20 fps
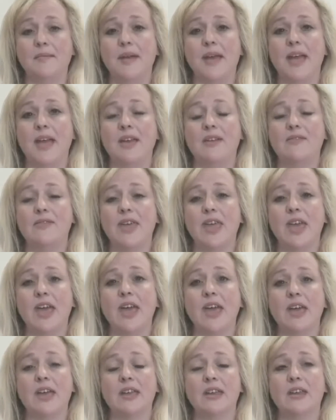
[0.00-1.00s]
I've
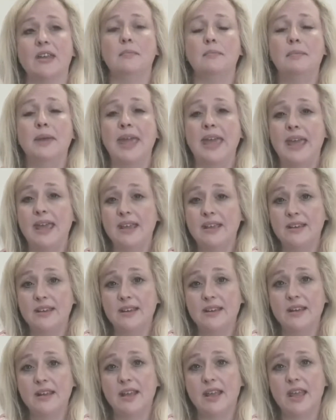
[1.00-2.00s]
had
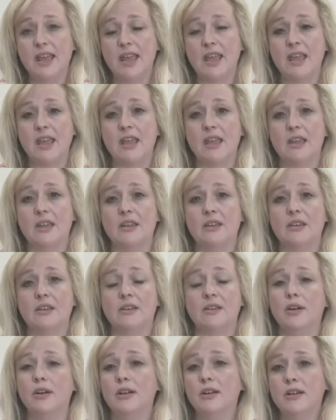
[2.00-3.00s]
pain and
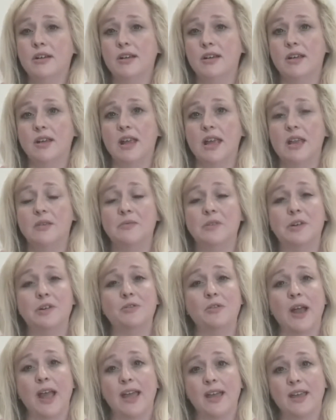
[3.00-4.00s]
hurt and
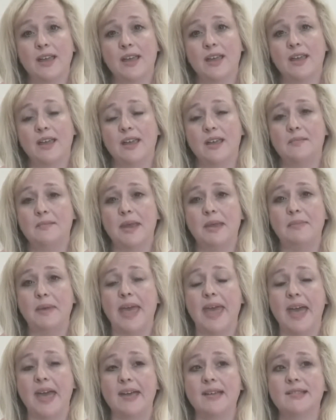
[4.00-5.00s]
regret in my
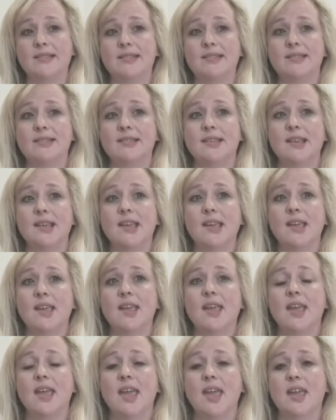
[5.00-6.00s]
past
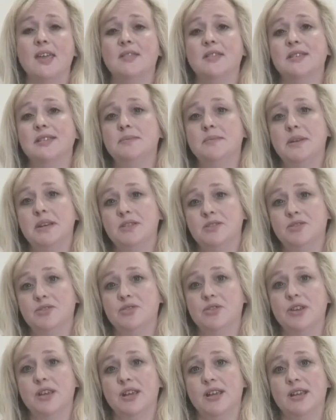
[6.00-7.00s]
and this
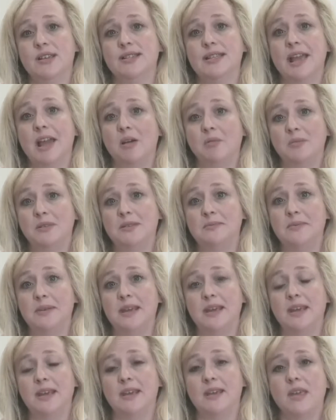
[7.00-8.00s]
ministry has helped
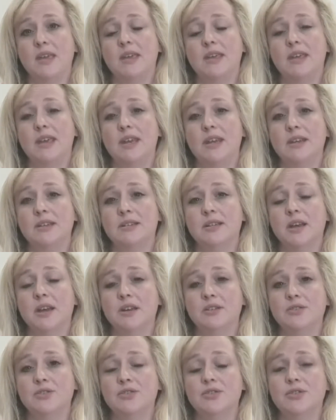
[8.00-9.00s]
me get in
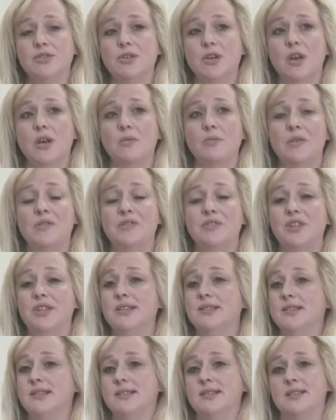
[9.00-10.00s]
touch uh, with
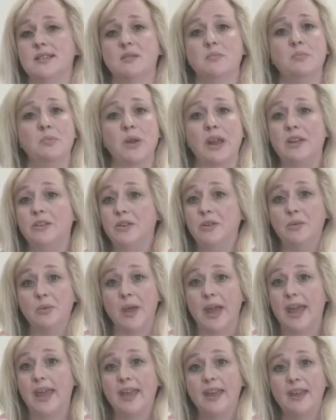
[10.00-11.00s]
Jesus in a brand new
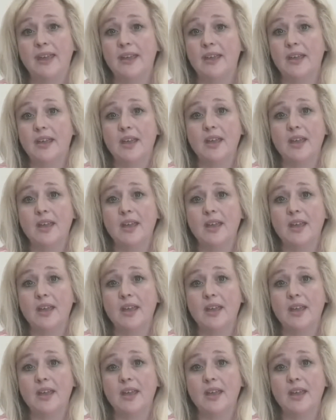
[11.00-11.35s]
way.